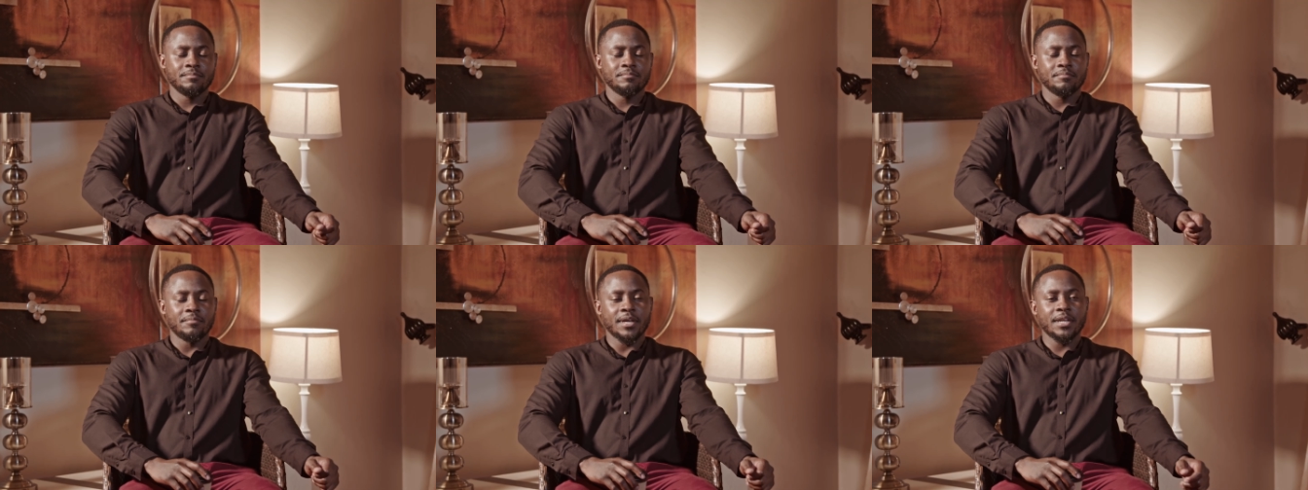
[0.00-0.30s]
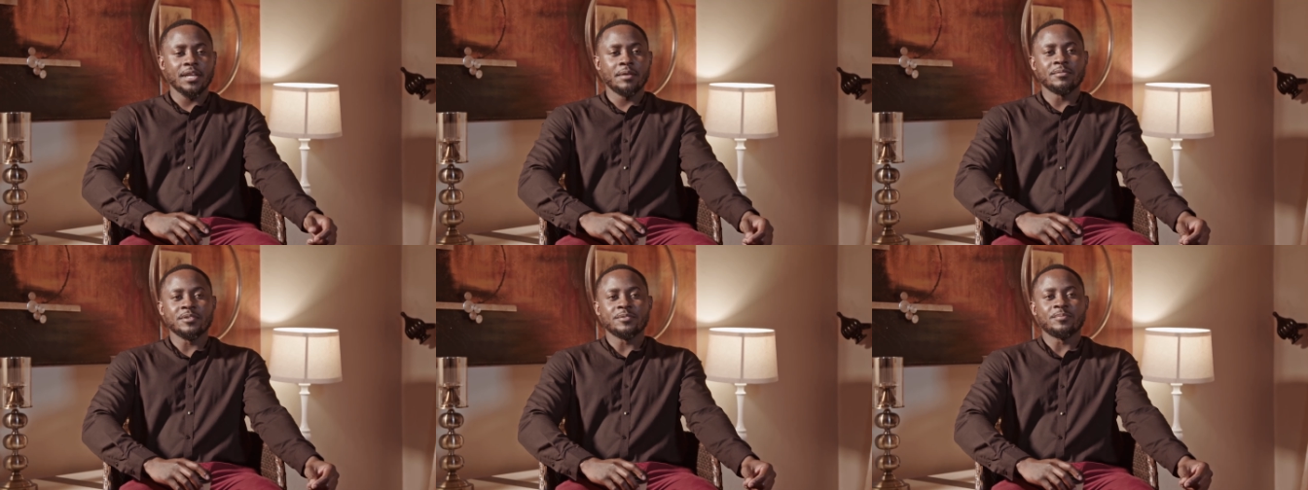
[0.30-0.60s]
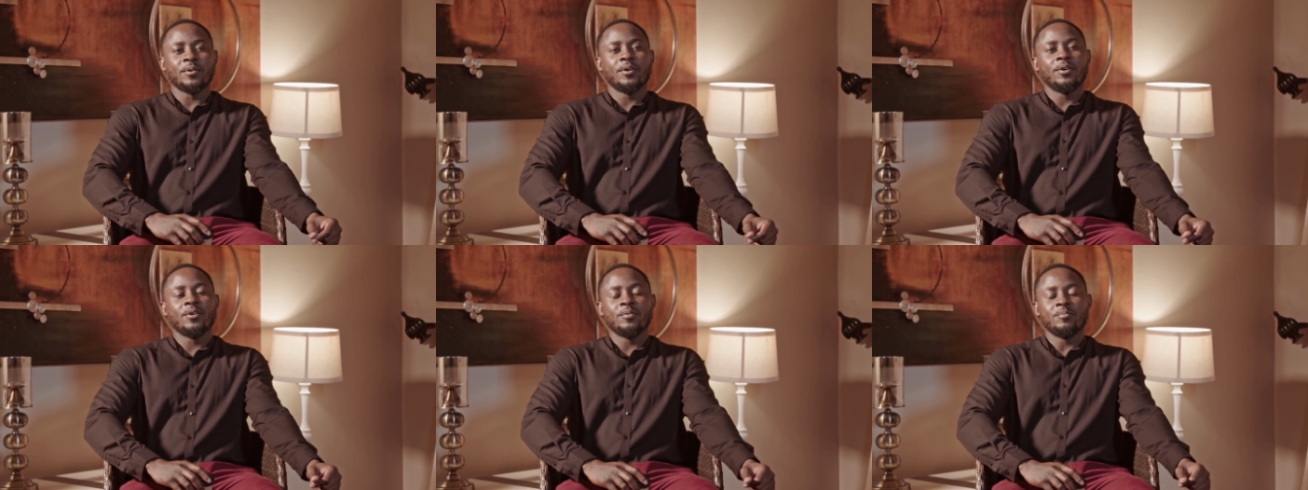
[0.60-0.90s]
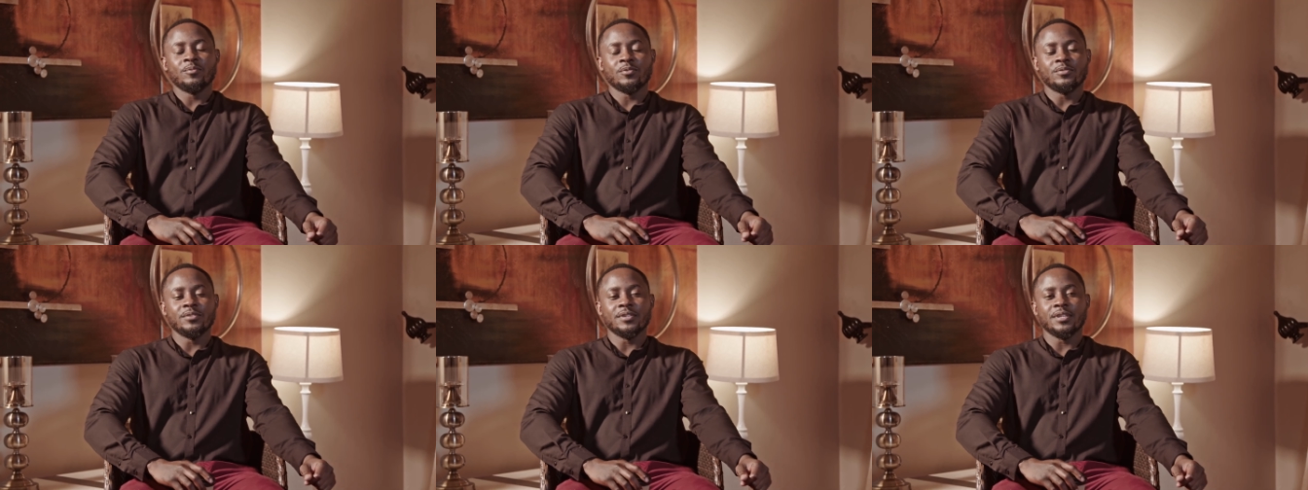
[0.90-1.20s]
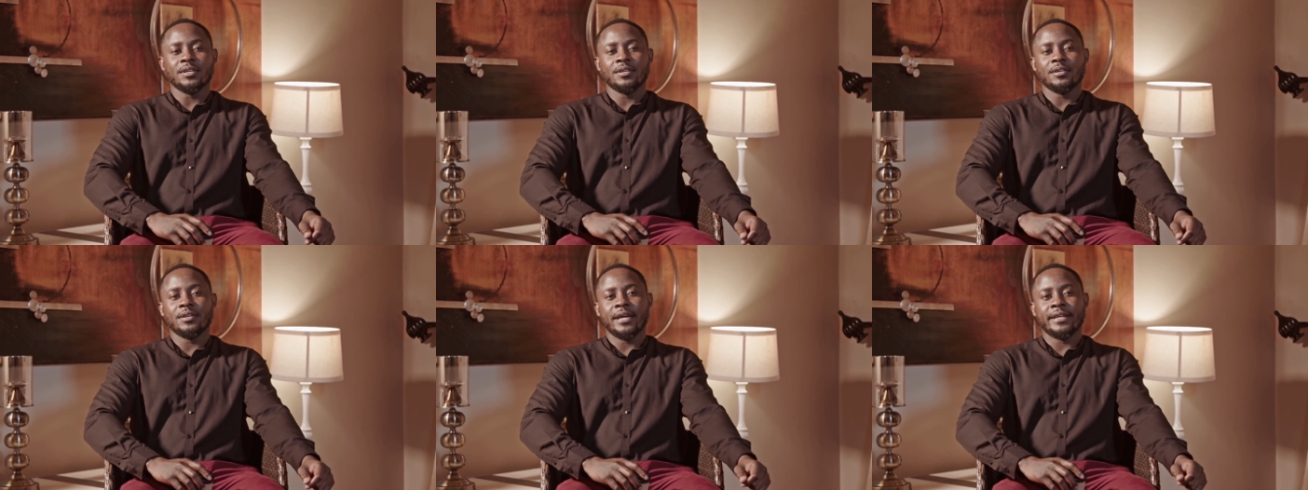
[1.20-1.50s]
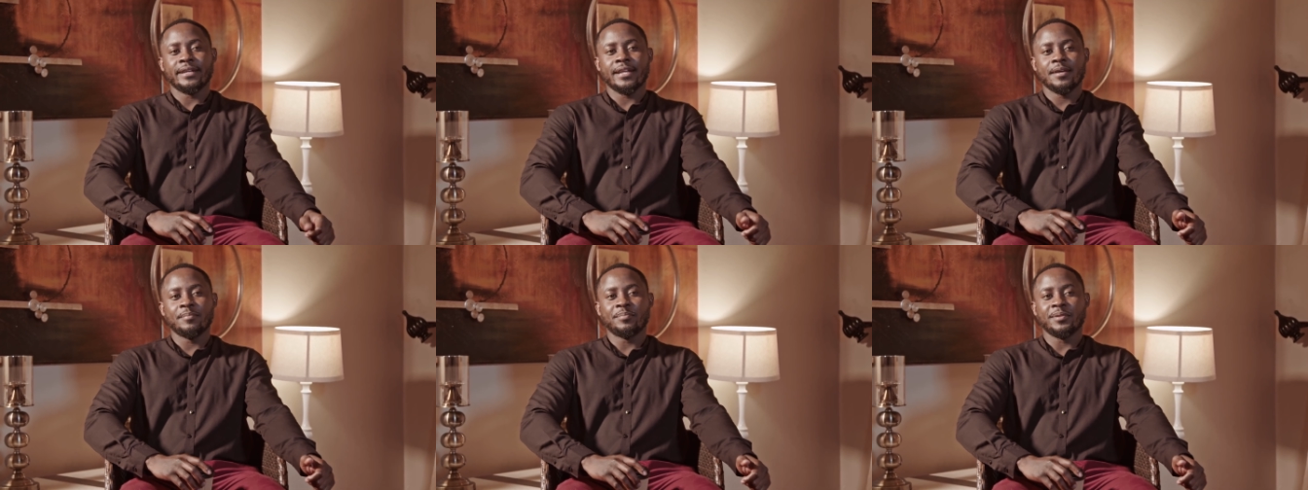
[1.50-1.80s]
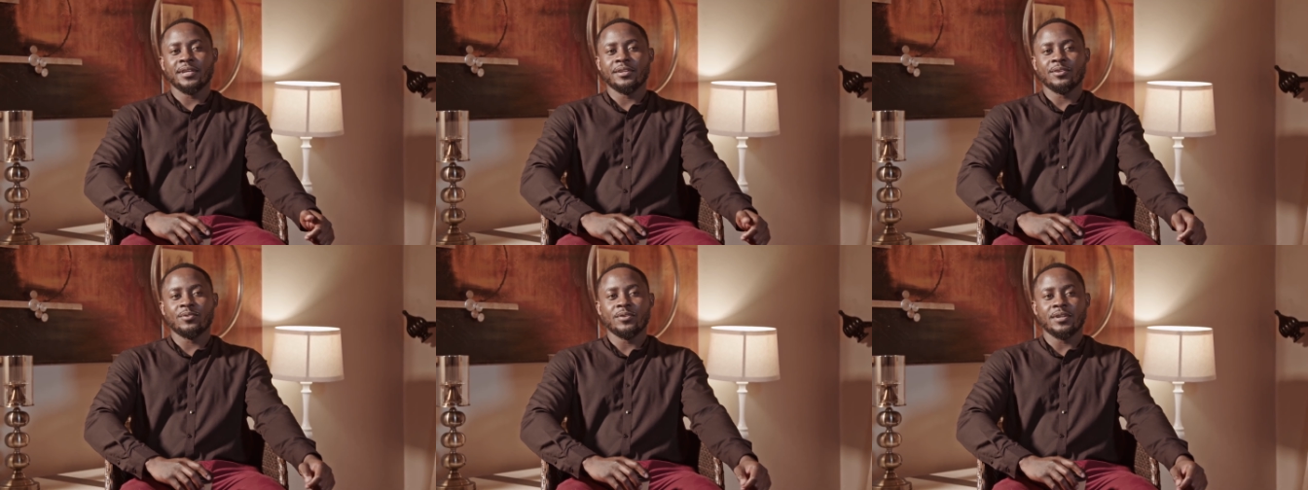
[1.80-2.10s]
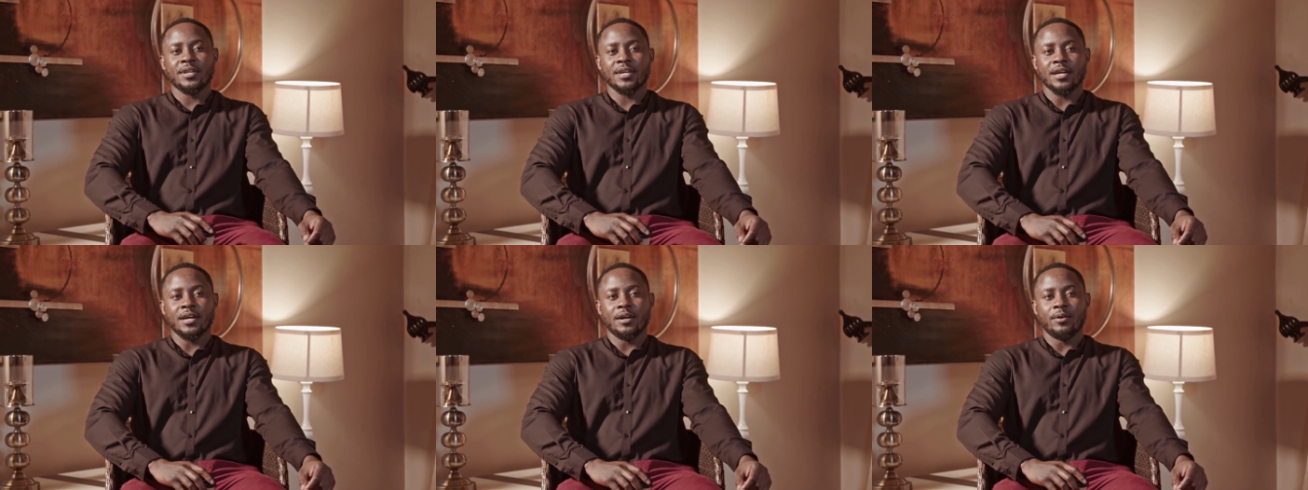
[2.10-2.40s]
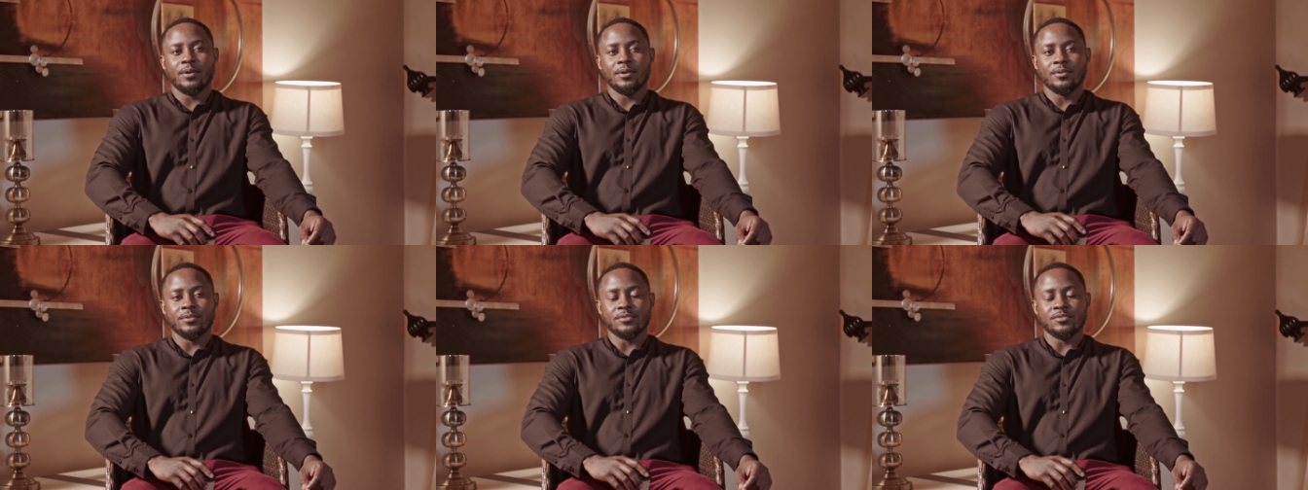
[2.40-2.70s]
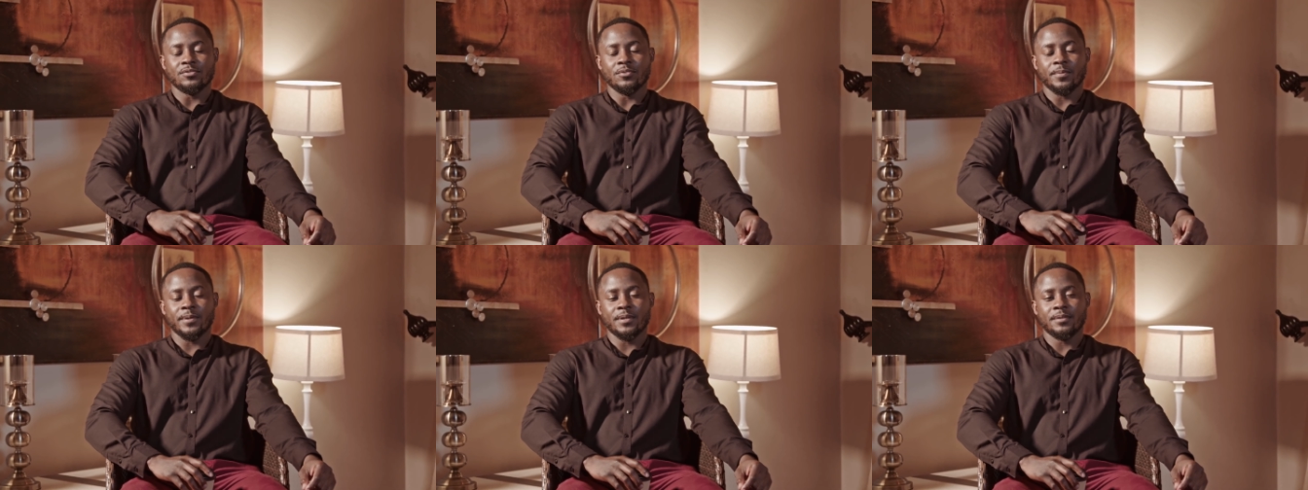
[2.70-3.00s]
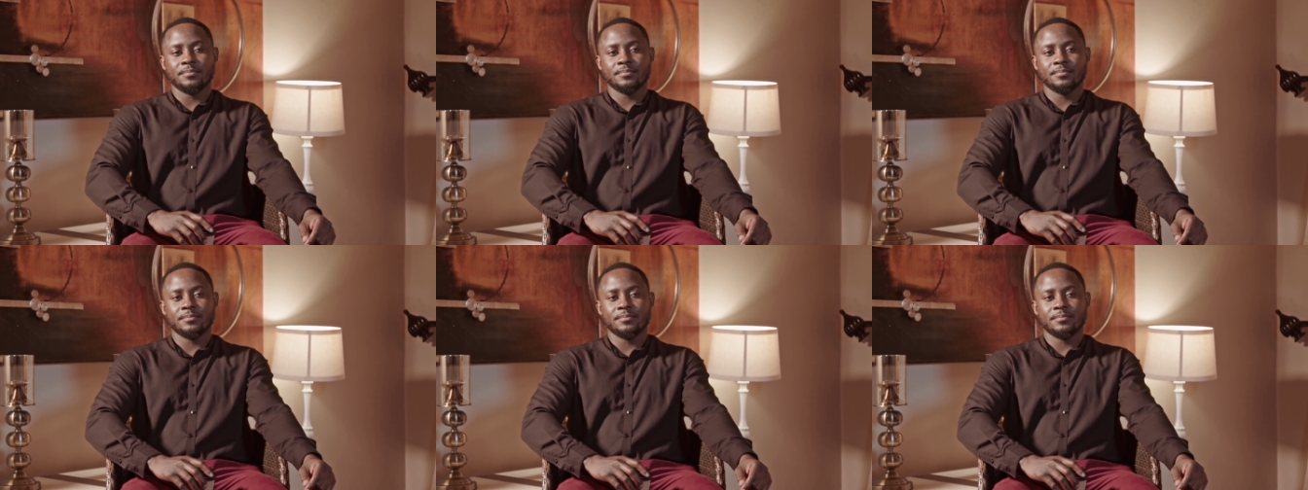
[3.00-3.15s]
My name is Bulongo Mukkuli, and I play in on Zuba.